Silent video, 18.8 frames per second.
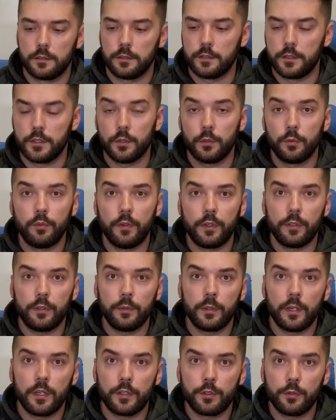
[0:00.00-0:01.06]
So thank
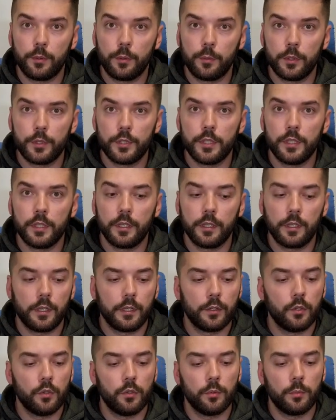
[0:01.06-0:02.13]
you guys for watching.
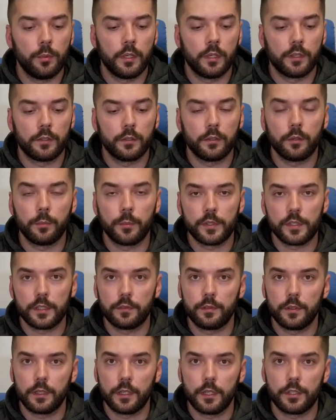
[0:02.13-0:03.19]
I hope that all
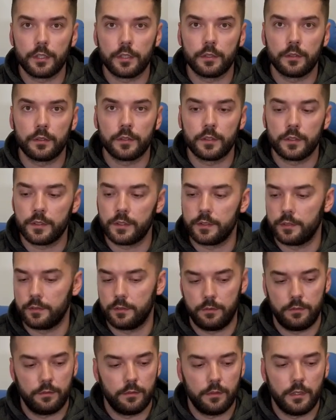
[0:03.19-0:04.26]

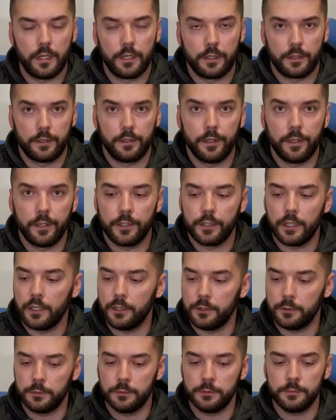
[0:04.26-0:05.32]
mystifications are clear
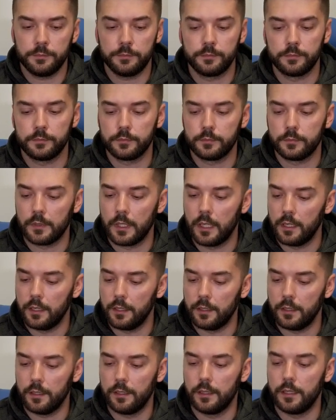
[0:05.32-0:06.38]
now.
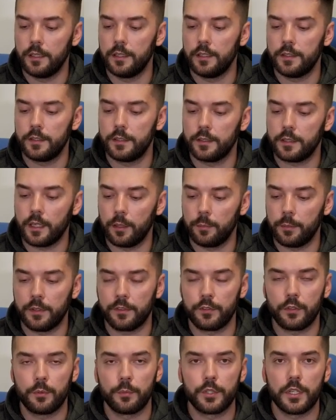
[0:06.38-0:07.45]
These
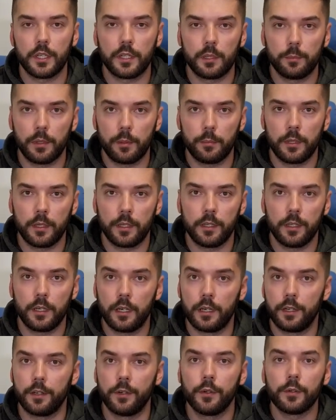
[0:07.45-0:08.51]
Taipans from Czech Republic, they
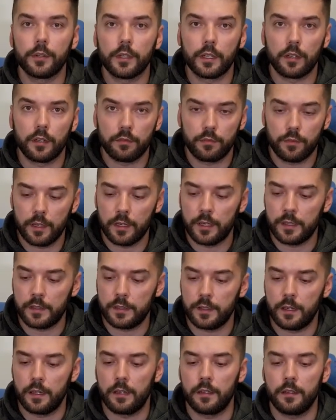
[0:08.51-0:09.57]
are not any
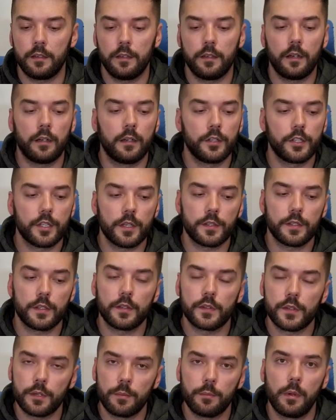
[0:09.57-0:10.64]
fakes, yeah. They are just
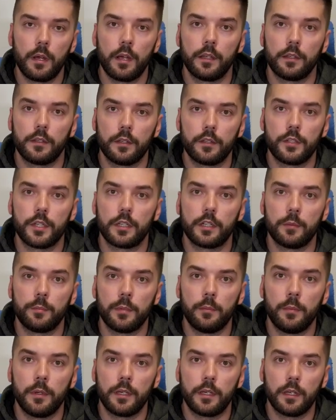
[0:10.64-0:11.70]
assembled in Czech
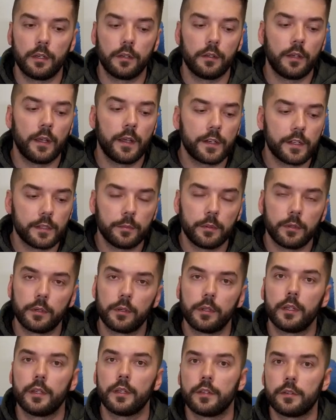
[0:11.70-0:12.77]
Republic and the
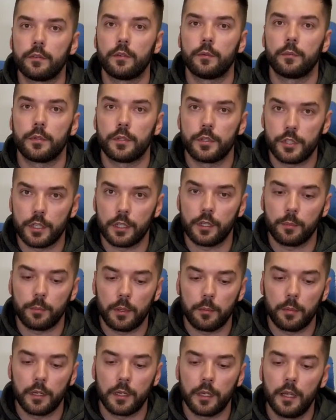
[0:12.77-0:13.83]
export is from the Czech
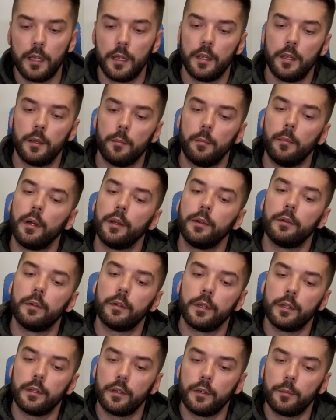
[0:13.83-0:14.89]
Republic. But
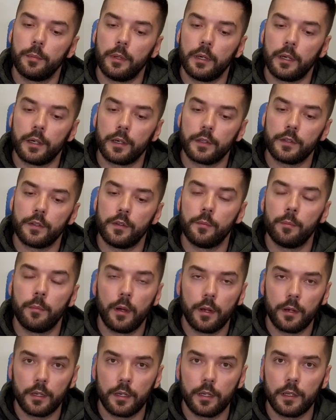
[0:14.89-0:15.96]
the inner parts, the
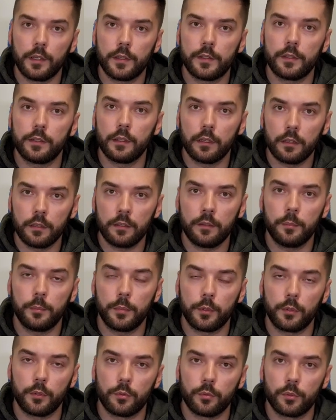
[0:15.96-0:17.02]
body, is still
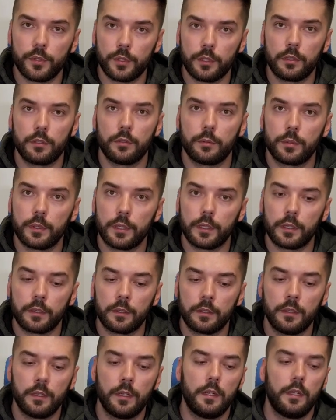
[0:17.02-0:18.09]
produced in
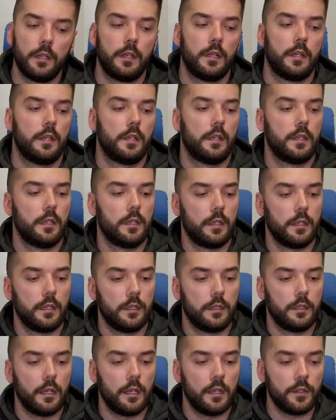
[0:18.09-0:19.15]
Ukraine.
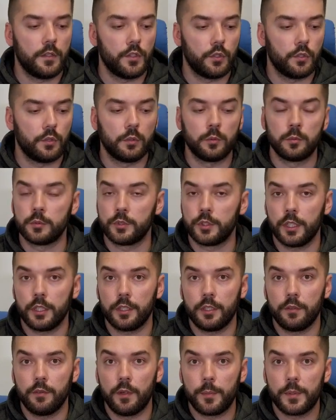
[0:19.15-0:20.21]
Yeah, so
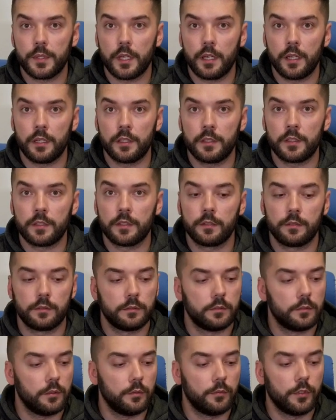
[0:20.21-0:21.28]
check the website
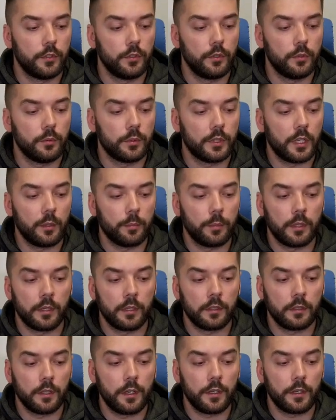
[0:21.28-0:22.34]
of the new
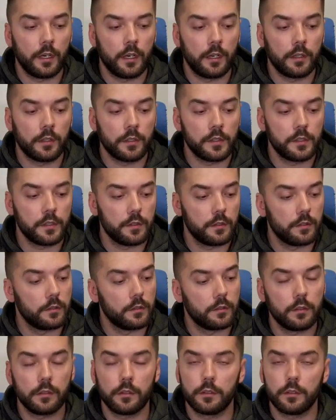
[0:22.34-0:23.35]
Taipan Ergans.